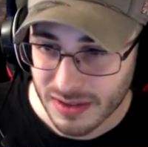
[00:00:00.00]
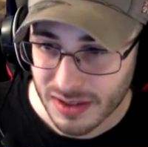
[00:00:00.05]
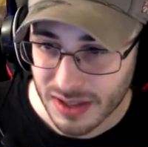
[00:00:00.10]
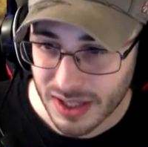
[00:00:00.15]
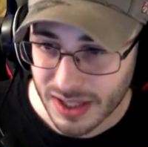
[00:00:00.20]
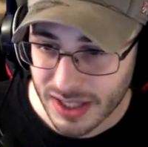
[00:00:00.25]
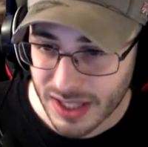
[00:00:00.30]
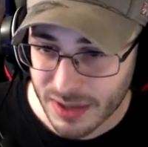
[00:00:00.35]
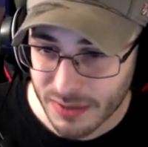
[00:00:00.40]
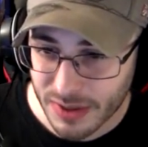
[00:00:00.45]

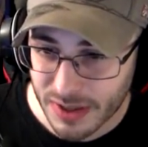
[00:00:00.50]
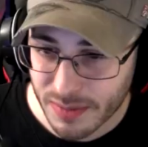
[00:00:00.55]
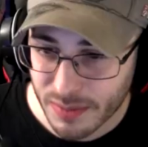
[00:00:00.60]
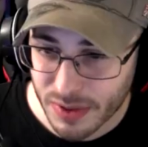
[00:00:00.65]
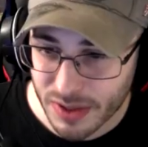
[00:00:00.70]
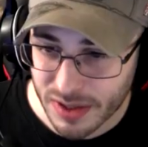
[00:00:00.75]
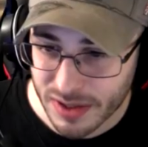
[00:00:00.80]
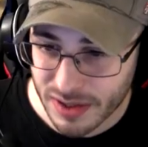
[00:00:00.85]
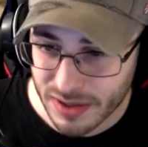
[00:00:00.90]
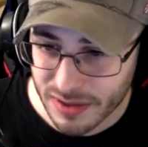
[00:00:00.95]
I can't wait to
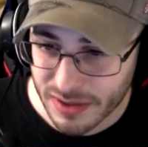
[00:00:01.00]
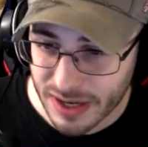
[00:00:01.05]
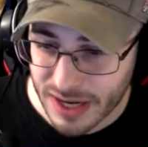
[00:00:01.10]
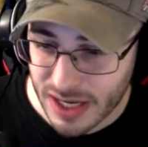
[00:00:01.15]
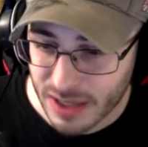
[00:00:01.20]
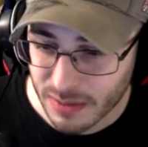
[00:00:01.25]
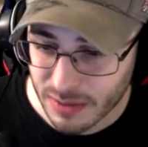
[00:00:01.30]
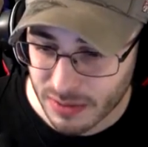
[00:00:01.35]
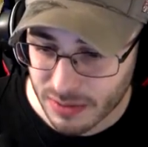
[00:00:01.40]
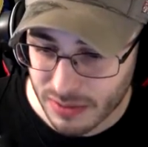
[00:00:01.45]
put another
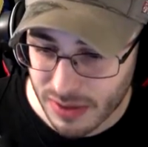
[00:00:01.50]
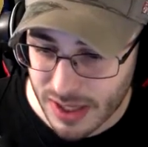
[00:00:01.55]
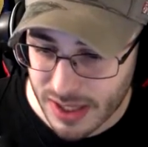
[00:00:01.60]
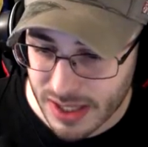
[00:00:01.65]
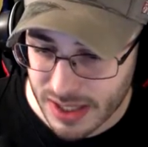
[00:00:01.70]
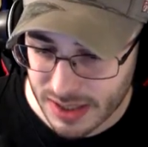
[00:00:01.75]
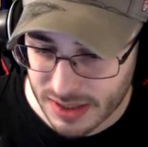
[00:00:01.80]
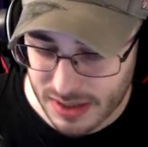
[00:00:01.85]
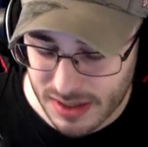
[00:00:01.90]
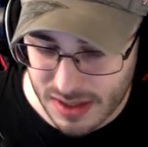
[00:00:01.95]
animal right
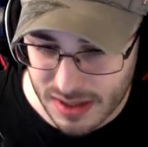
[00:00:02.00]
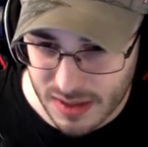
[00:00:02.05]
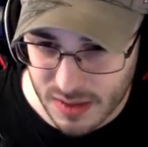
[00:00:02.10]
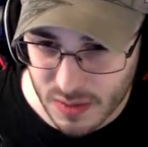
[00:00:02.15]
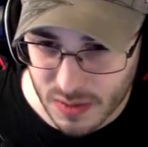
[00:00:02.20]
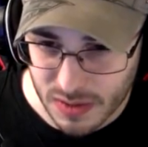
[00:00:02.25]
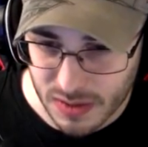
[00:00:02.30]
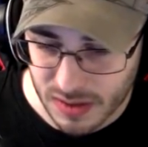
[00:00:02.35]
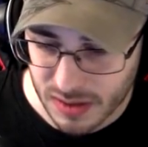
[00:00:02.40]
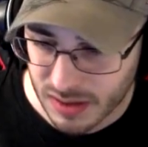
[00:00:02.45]
next to this
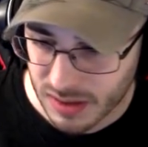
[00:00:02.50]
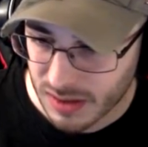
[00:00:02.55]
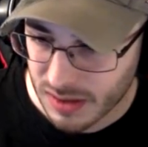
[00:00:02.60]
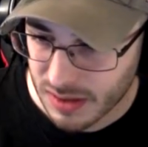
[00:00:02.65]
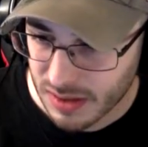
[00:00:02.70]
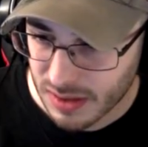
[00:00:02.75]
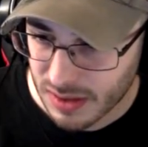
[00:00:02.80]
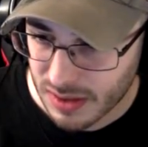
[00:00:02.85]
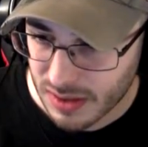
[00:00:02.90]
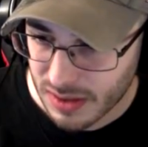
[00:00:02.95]
one.
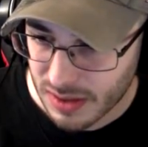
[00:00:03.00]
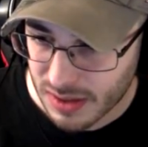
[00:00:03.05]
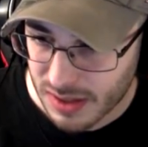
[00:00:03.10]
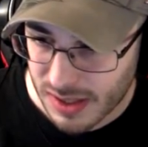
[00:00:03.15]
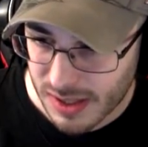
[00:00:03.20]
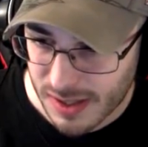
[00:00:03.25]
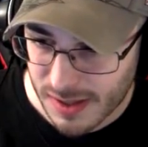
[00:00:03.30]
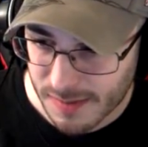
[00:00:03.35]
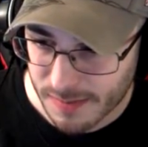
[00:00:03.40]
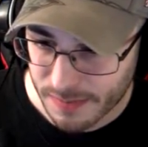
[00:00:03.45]

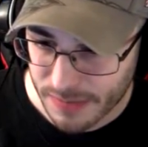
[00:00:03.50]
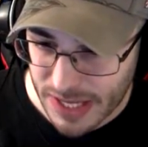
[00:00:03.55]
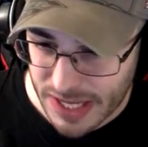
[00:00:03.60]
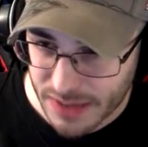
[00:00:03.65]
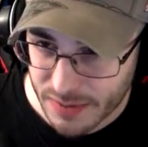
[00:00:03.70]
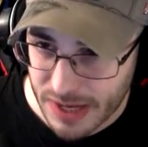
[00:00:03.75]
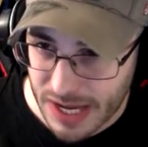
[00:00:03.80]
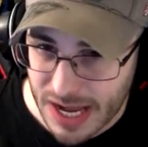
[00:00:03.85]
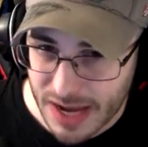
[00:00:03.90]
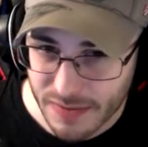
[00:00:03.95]
Now
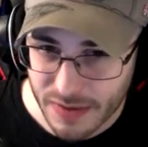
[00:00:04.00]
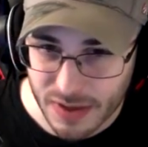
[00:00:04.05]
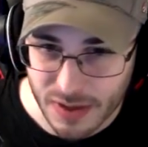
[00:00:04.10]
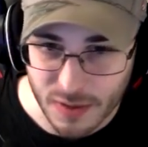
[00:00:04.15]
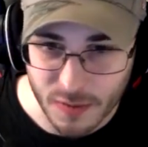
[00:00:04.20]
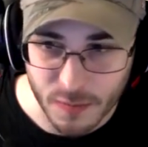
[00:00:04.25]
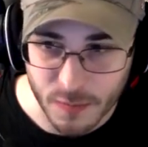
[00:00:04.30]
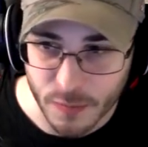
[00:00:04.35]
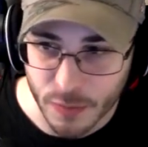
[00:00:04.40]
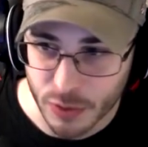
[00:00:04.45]
that we have, you
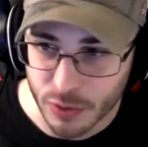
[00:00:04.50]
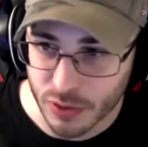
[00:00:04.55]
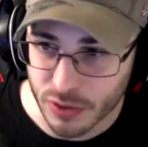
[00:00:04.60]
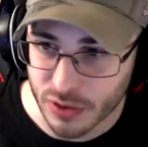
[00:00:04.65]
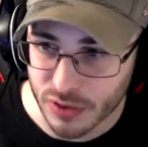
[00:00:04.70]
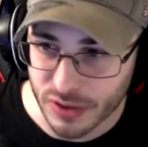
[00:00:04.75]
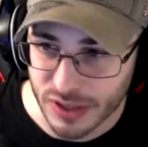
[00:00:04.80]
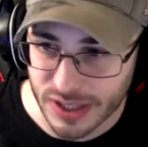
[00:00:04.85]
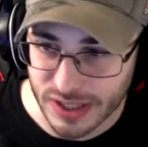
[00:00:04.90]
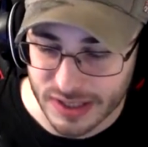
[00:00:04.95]
know, food,
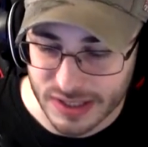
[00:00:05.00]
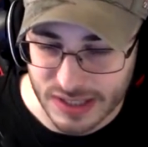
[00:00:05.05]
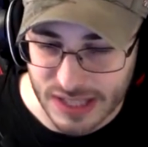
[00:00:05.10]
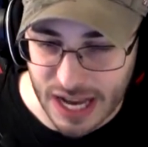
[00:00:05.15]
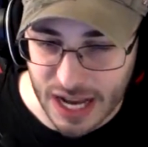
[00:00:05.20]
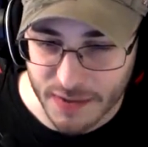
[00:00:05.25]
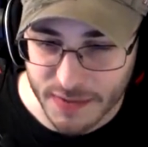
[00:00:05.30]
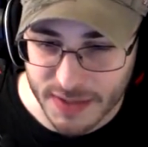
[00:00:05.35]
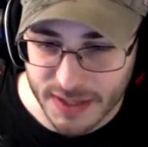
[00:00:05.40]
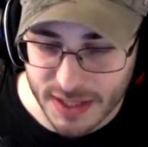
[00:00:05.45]
drink,
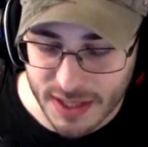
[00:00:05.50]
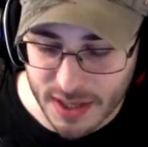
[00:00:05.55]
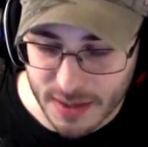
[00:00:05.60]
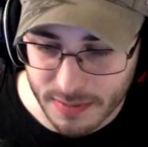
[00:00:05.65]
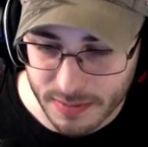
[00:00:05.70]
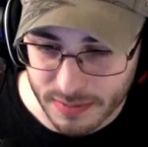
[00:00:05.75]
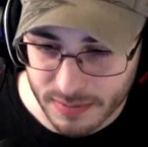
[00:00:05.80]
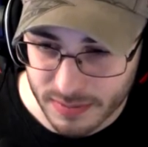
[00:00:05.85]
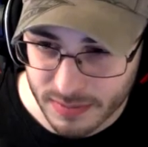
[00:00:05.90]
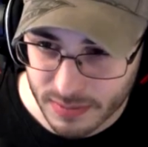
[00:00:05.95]
staff set
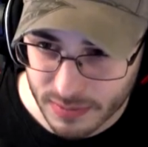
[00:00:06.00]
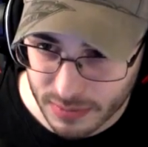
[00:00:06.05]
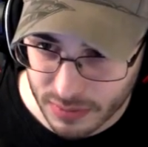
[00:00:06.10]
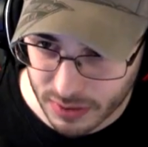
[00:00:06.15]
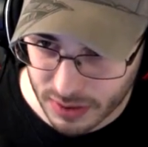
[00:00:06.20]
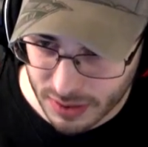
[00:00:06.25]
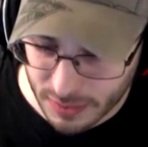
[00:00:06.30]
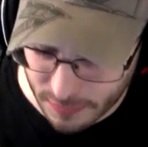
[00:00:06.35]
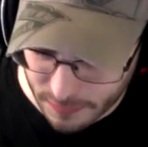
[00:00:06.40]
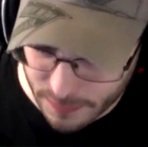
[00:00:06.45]
up, we're
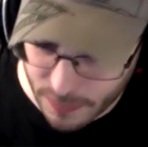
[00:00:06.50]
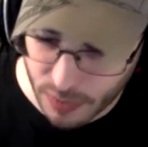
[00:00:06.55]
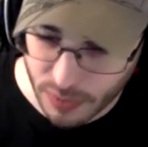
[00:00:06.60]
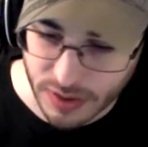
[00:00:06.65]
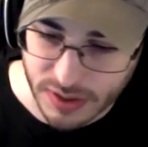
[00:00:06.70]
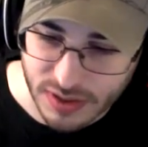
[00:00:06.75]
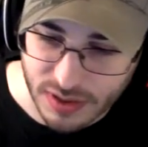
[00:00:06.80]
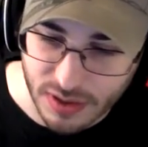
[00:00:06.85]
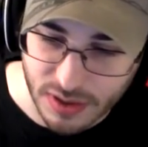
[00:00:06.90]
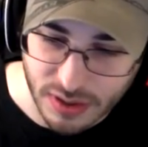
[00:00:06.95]
going to
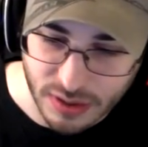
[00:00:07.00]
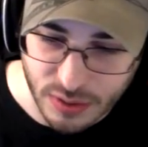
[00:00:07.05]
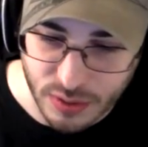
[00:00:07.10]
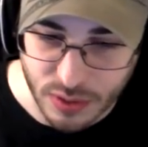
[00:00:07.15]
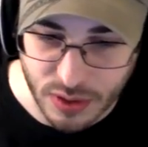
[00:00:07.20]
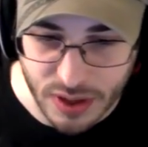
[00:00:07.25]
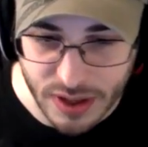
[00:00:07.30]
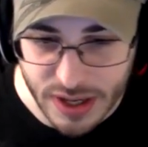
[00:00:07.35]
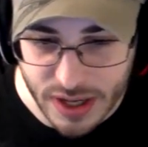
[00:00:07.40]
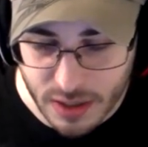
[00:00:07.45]
focus
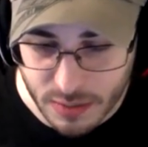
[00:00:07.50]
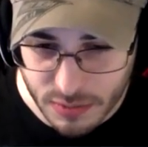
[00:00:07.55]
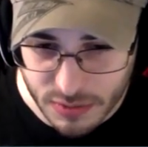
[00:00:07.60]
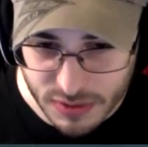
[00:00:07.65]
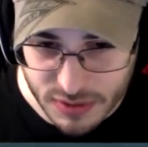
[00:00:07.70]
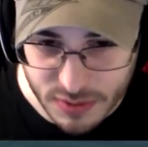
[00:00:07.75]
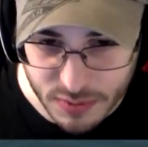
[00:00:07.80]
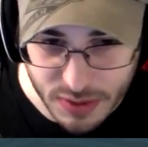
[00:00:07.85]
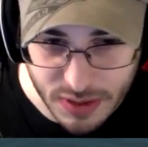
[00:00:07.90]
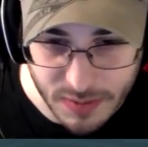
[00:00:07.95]
hardcore on
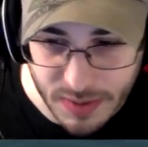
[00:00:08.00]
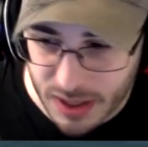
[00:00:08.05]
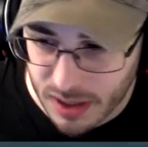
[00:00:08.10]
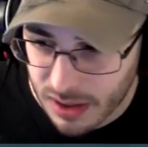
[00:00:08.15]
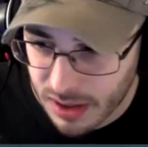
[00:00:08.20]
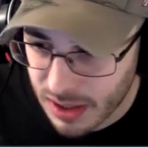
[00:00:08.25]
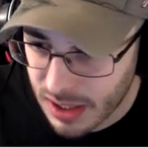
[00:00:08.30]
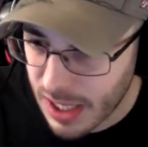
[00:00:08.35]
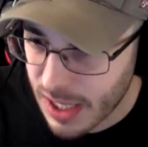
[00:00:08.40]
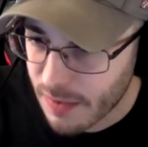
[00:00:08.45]
animals so we can make a
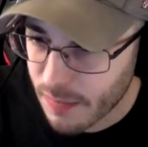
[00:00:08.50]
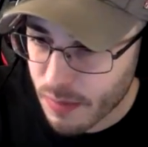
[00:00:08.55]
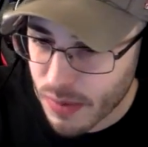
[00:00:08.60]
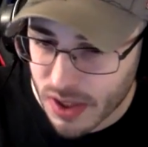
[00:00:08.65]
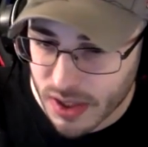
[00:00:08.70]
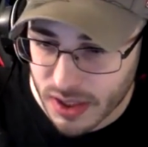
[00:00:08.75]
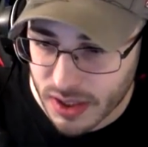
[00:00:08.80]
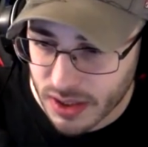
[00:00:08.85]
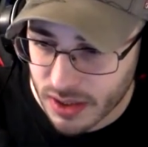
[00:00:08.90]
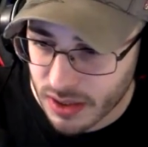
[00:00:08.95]
lot of
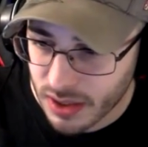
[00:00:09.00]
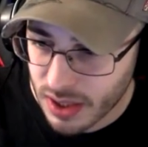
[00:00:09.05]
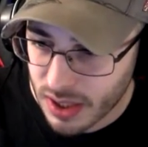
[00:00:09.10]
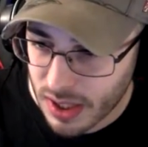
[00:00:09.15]
money here.